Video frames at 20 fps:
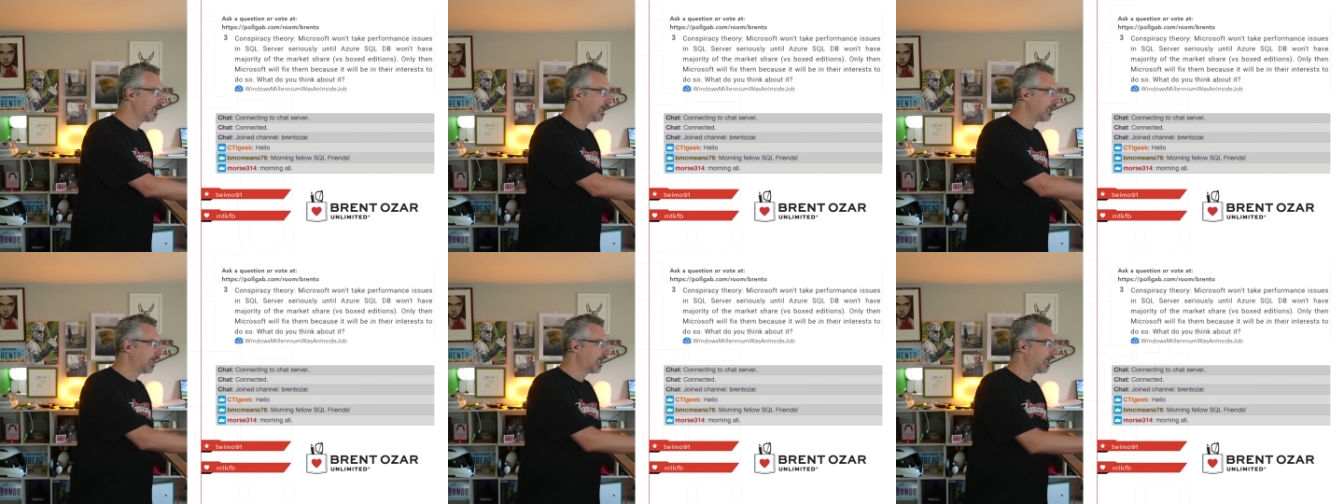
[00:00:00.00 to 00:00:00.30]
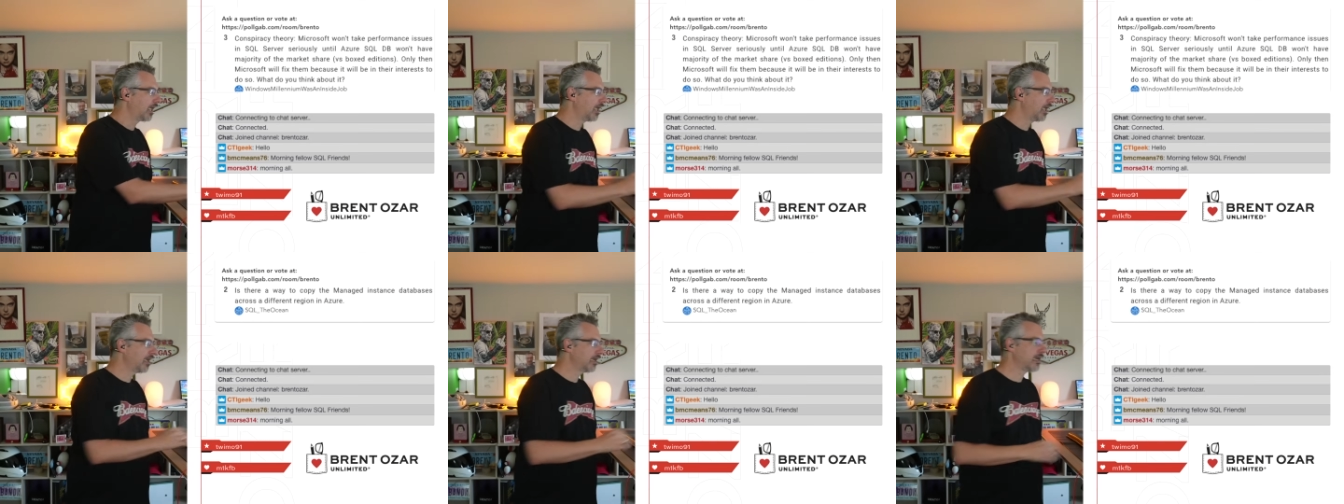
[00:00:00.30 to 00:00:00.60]

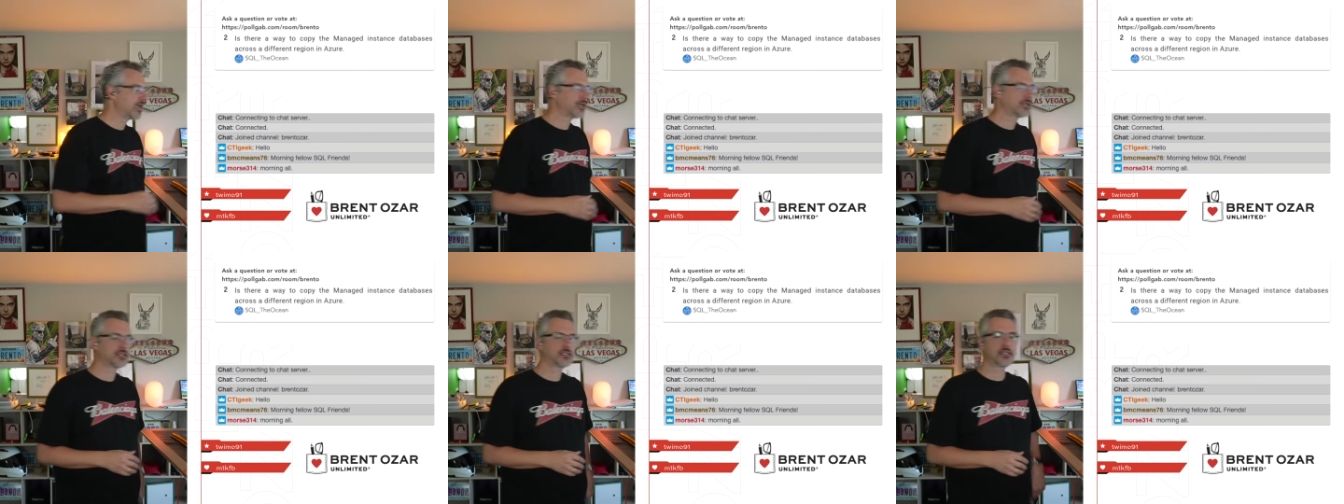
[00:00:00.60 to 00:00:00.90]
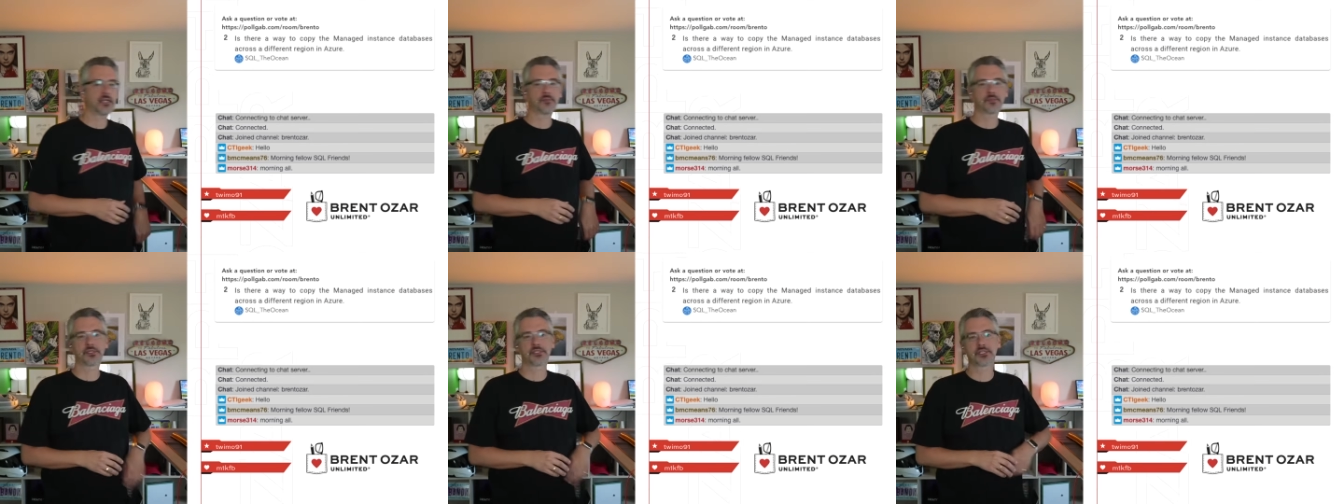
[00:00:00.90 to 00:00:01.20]
Uh,
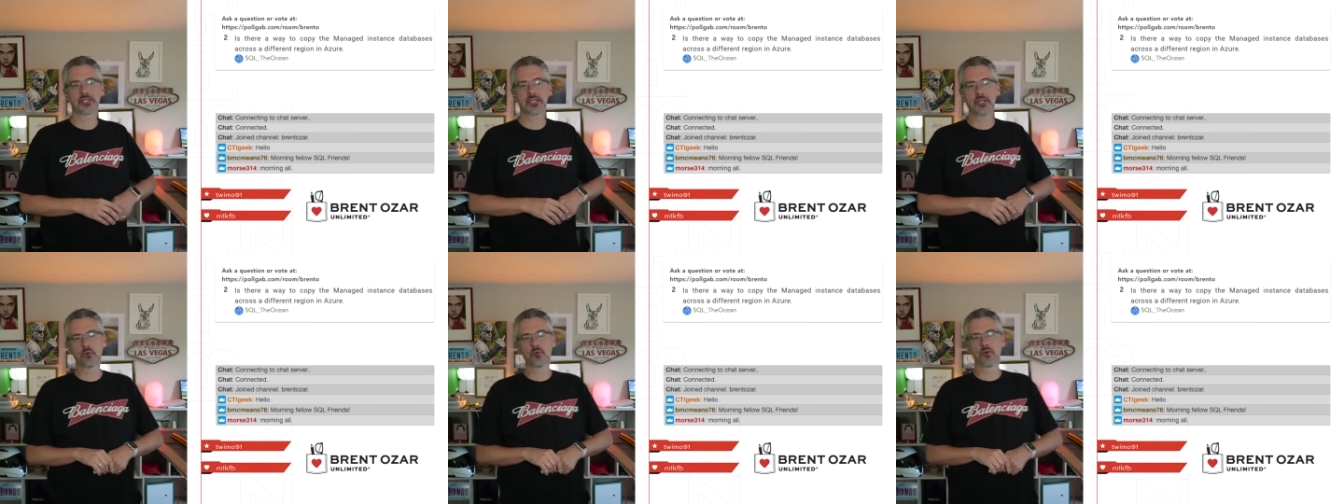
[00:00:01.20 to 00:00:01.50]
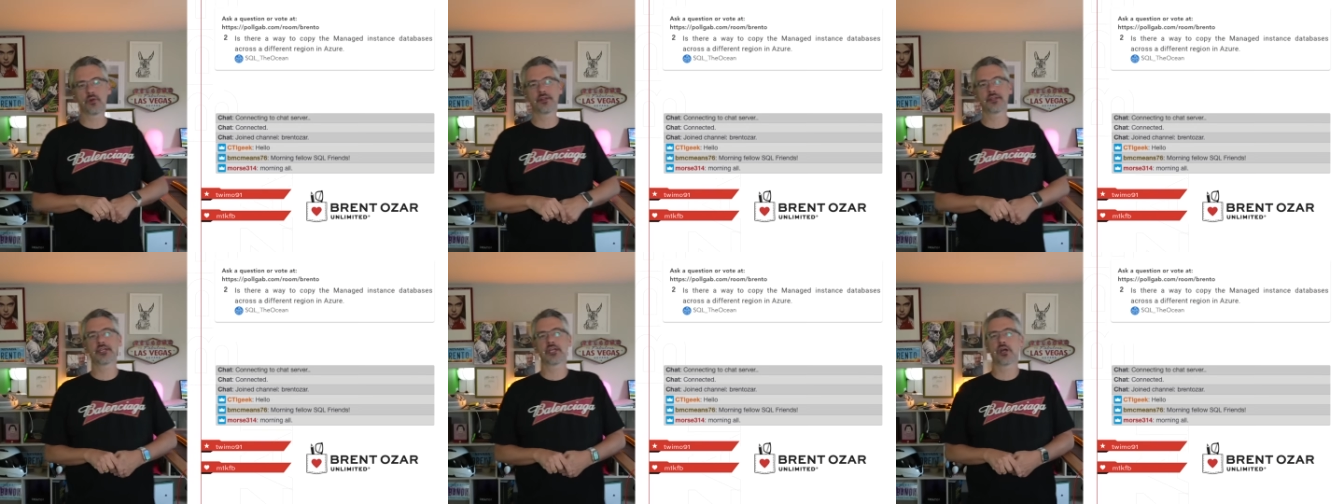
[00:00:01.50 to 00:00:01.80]
next up, S Q
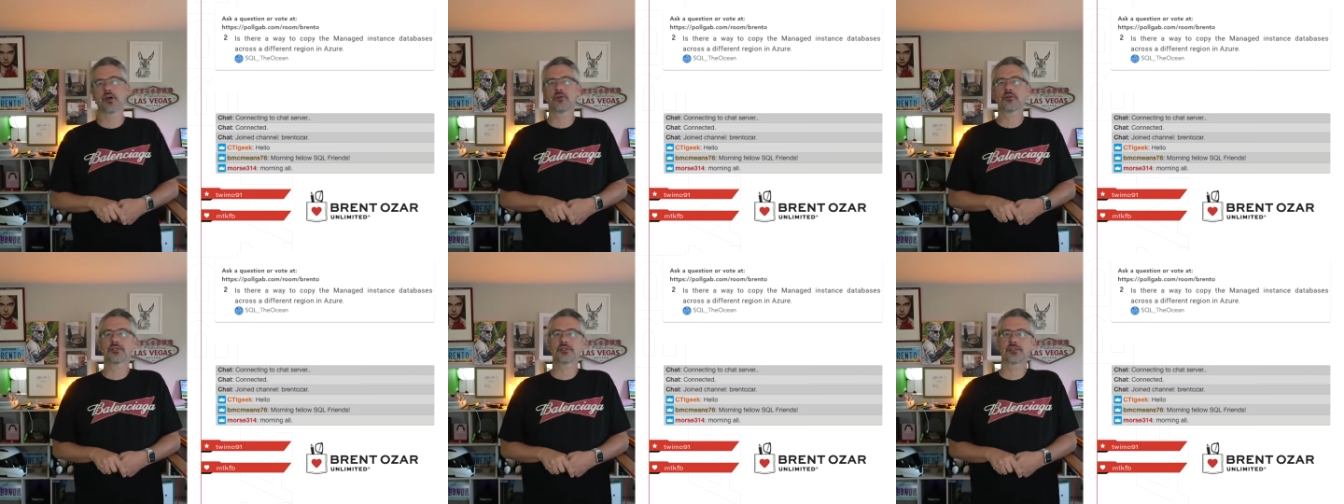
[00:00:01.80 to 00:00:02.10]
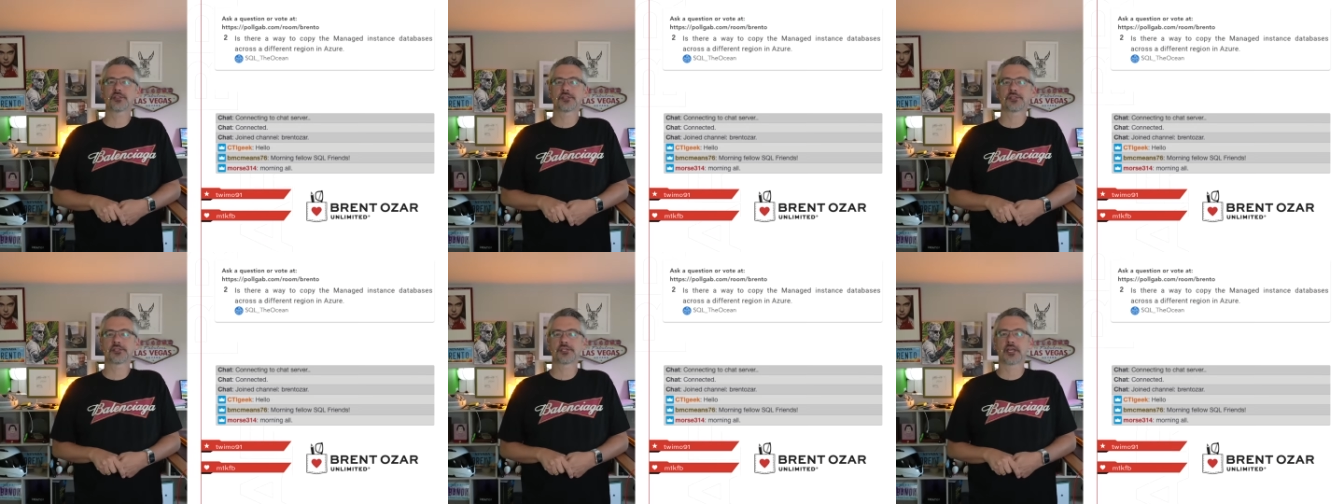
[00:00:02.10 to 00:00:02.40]
L the
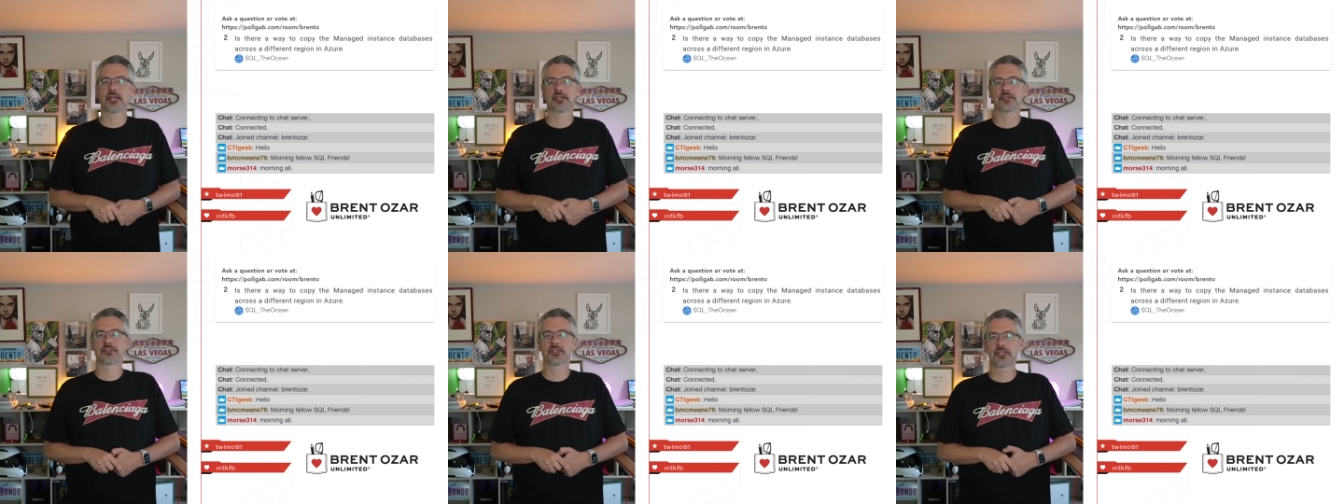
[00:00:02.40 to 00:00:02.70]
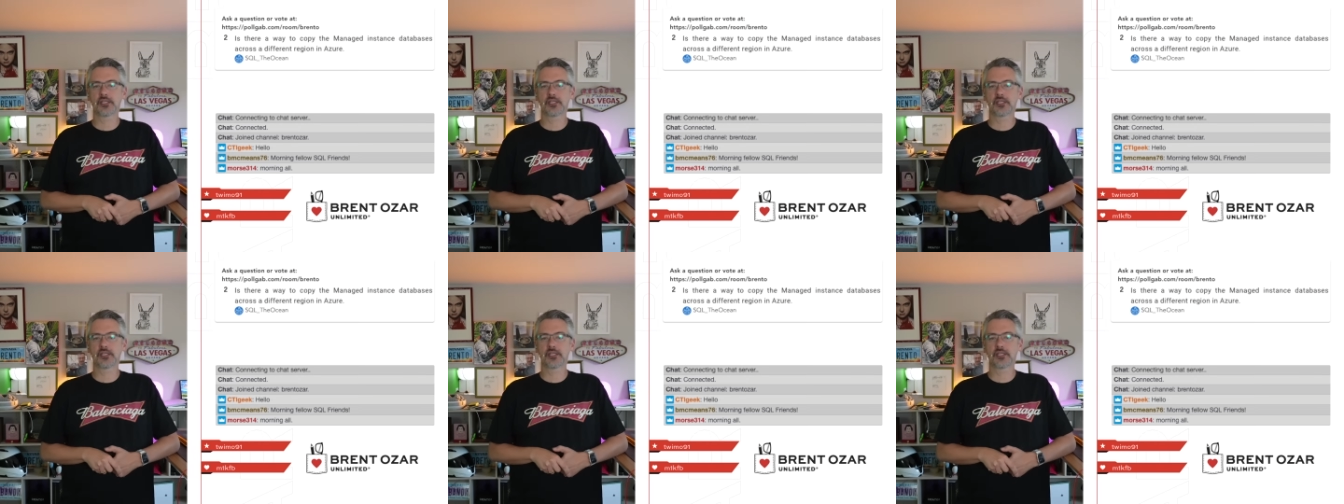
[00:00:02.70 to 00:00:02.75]
Ocean says,